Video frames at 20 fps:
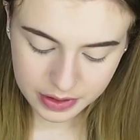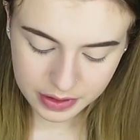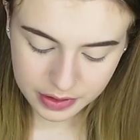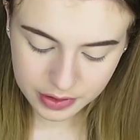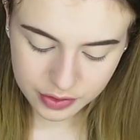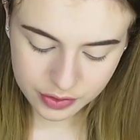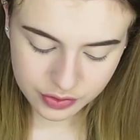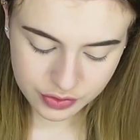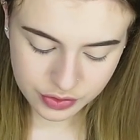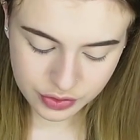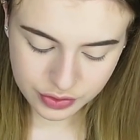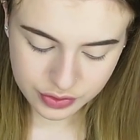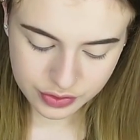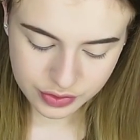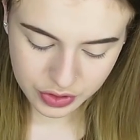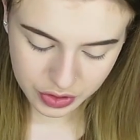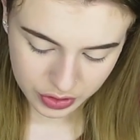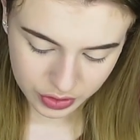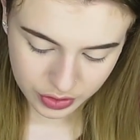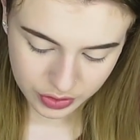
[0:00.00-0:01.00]
little
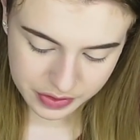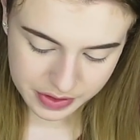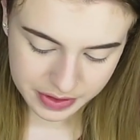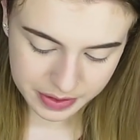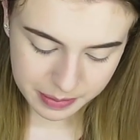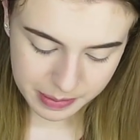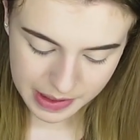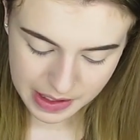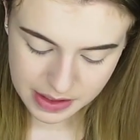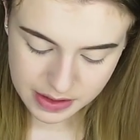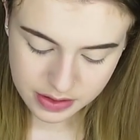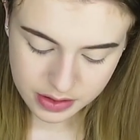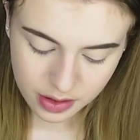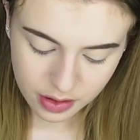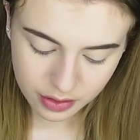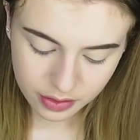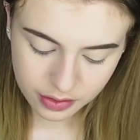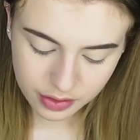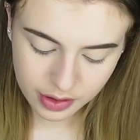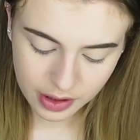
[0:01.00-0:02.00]
darker than the base
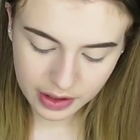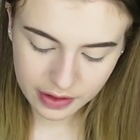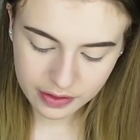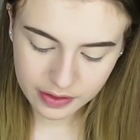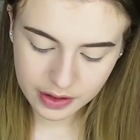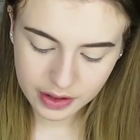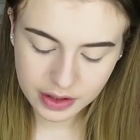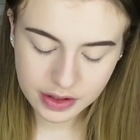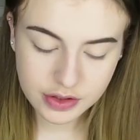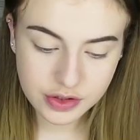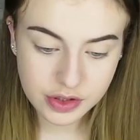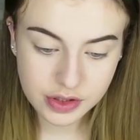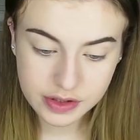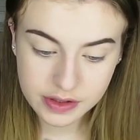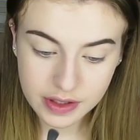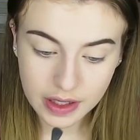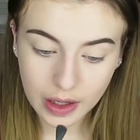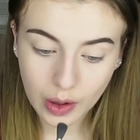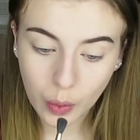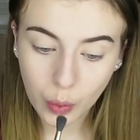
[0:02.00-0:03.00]
color. I think it's
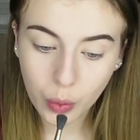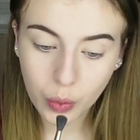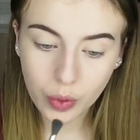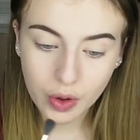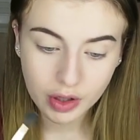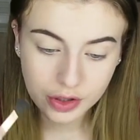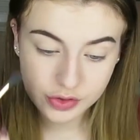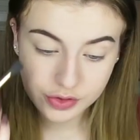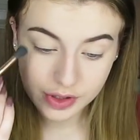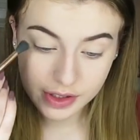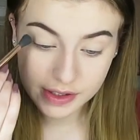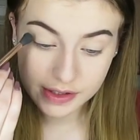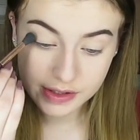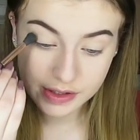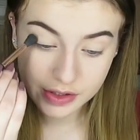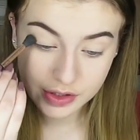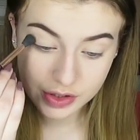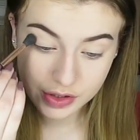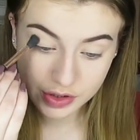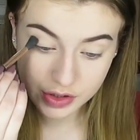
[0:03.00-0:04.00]
just like a
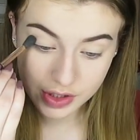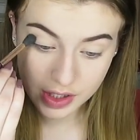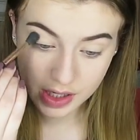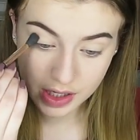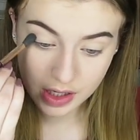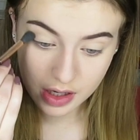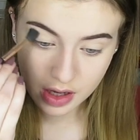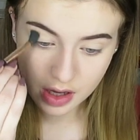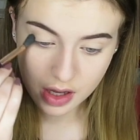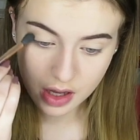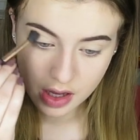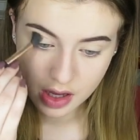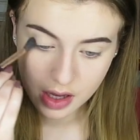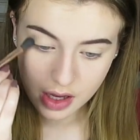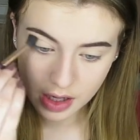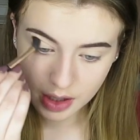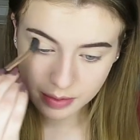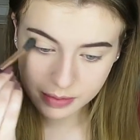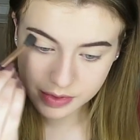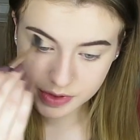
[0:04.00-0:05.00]
transition shade.
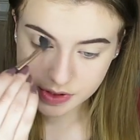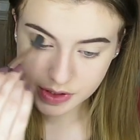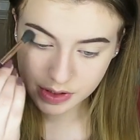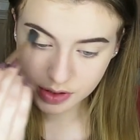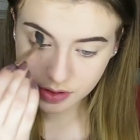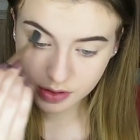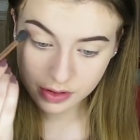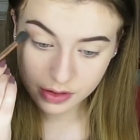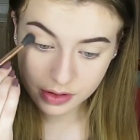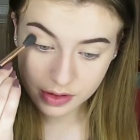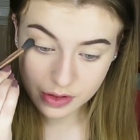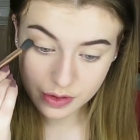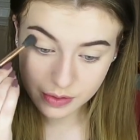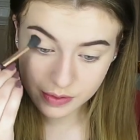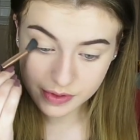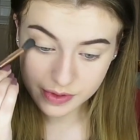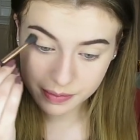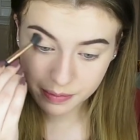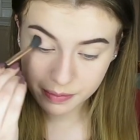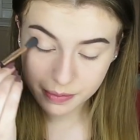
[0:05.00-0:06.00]
And I'm just going to
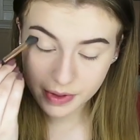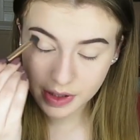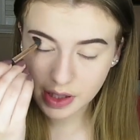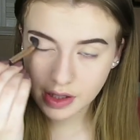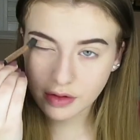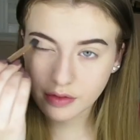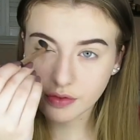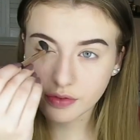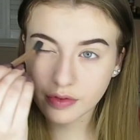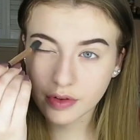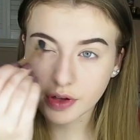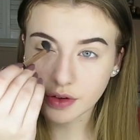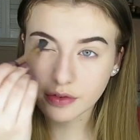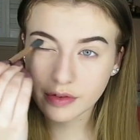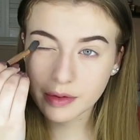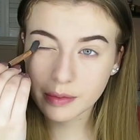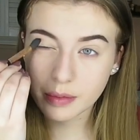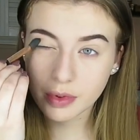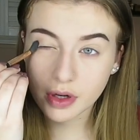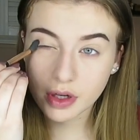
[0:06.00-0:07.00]
use a big
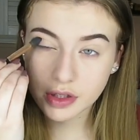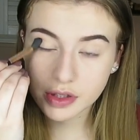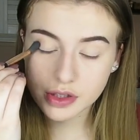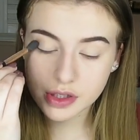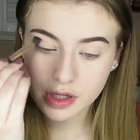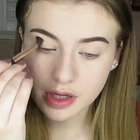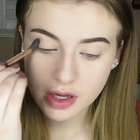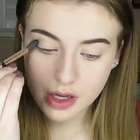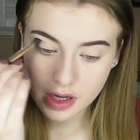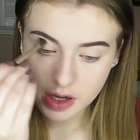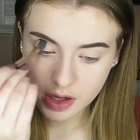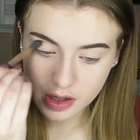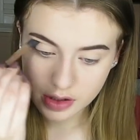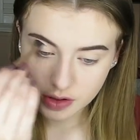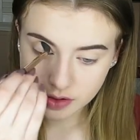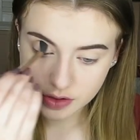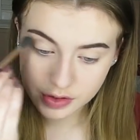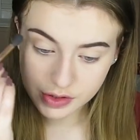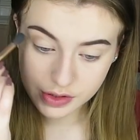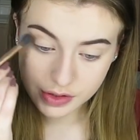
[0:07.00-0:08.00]
fluffy brush
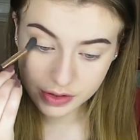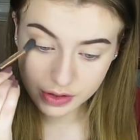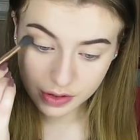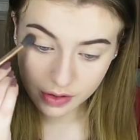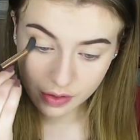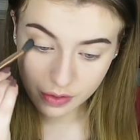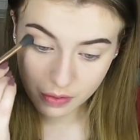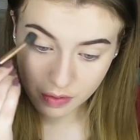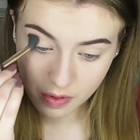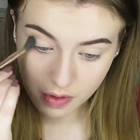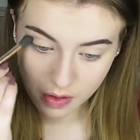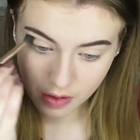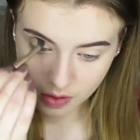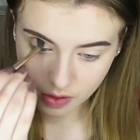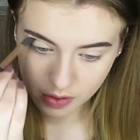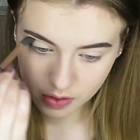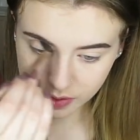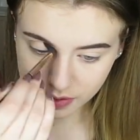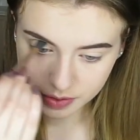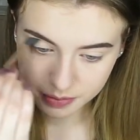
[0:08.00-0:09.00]
to just go
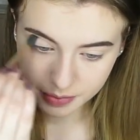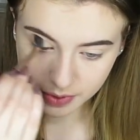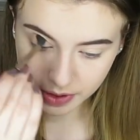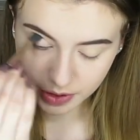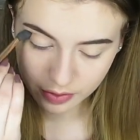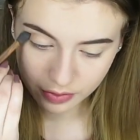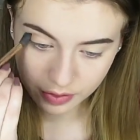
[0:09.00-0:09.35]
all in my